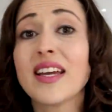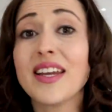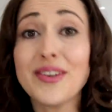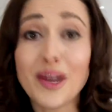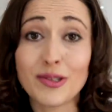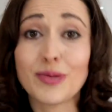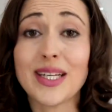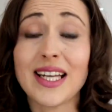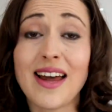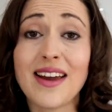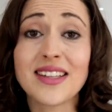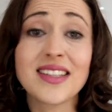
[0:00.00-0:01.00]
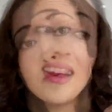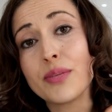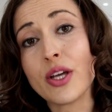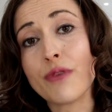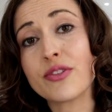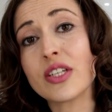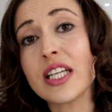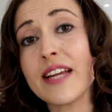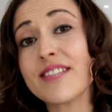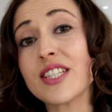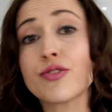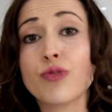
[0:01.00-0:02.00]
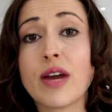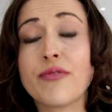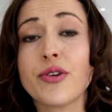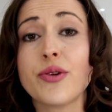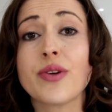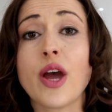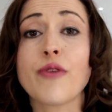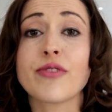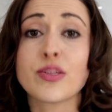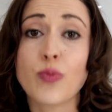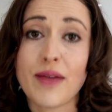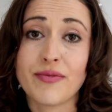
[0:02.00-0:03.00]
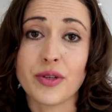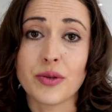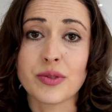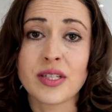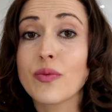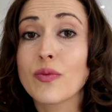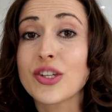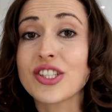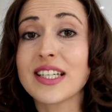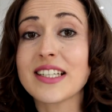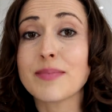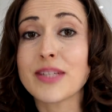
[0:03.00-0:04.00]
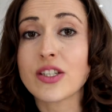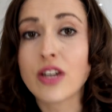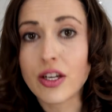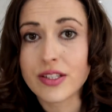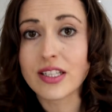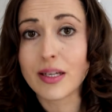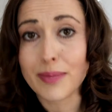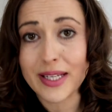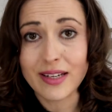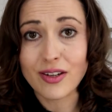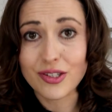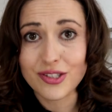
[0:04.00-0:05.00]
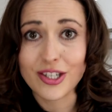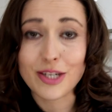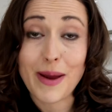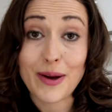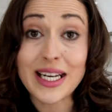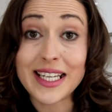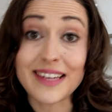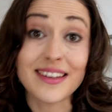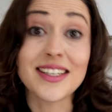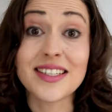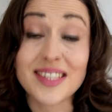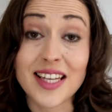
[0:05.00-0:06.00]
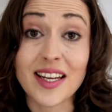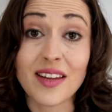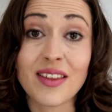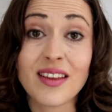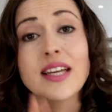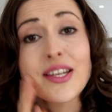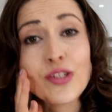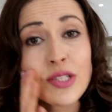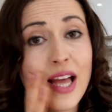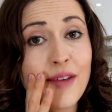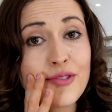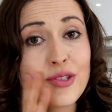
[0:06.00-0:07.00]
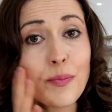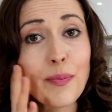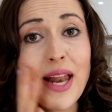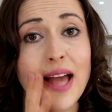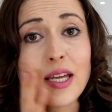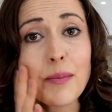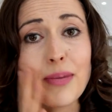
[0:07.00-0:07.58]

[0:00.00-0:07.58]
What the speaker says: he knows what he likes, but he often leaves his dry food over his wet food, which leads me to constantly be concerned about cleaning his teeth. He does have some plaque